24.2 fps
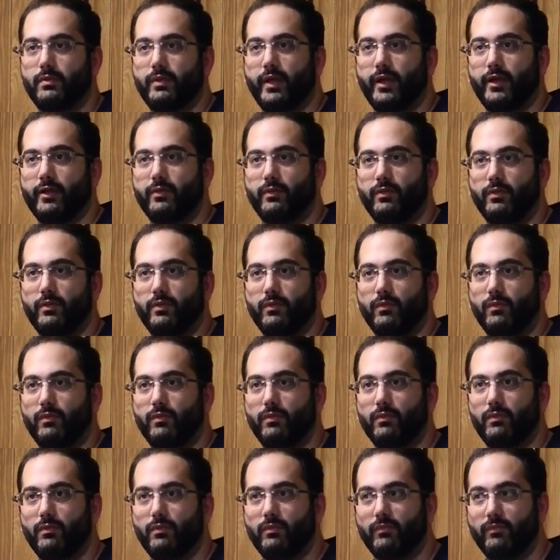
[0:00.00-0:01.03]
Mm. And
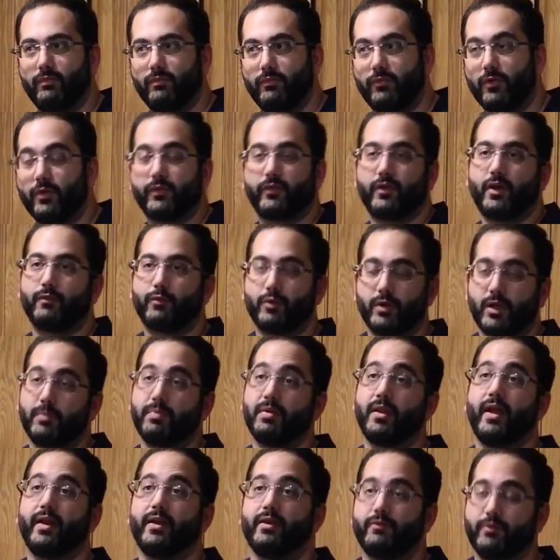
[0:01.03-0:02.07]
first off, we're not
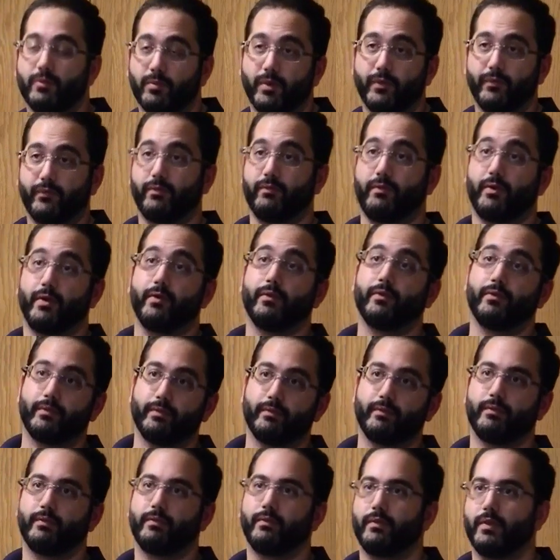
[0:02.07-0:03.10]
planning for most of those,
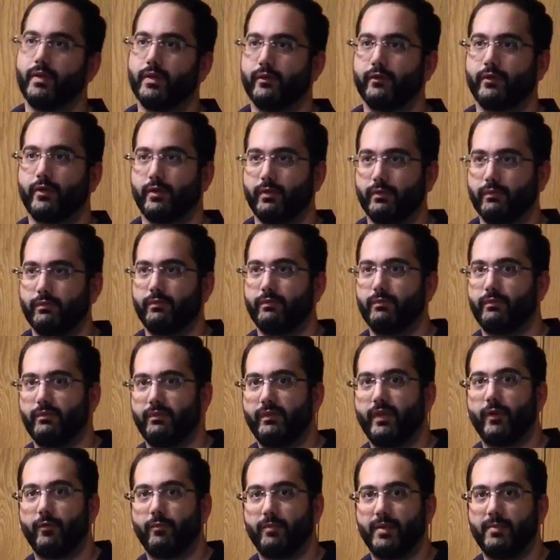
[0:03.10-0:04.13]
and so
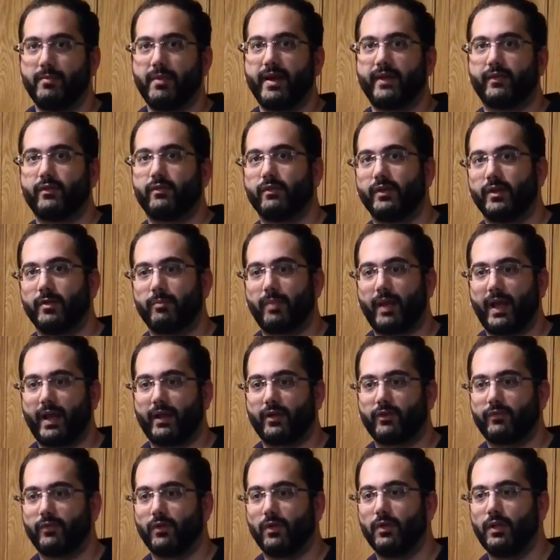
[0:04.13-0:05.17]
they would be massively
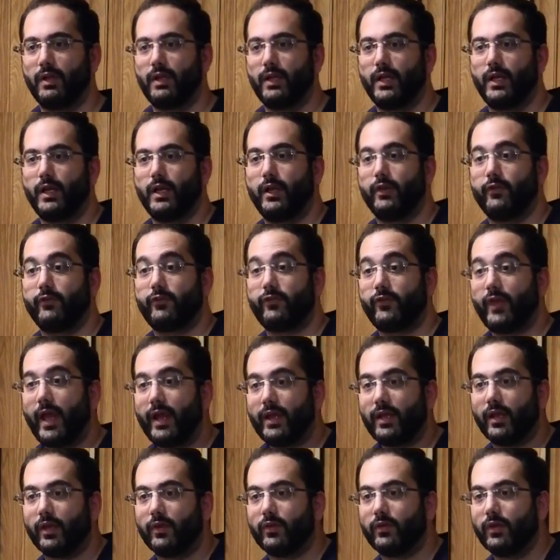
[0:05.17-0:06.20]
impactful.
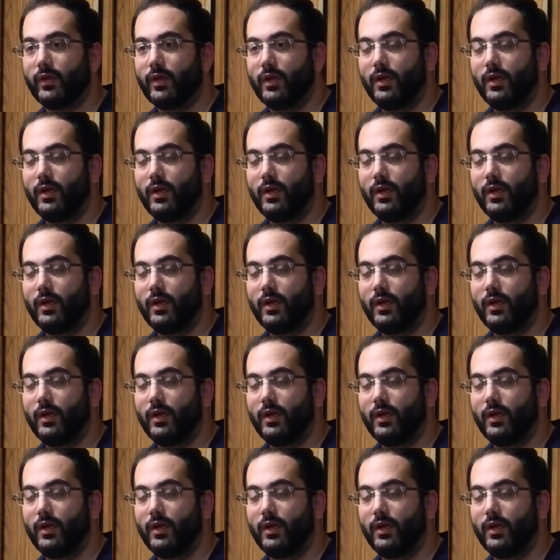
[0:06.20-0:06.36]
Second,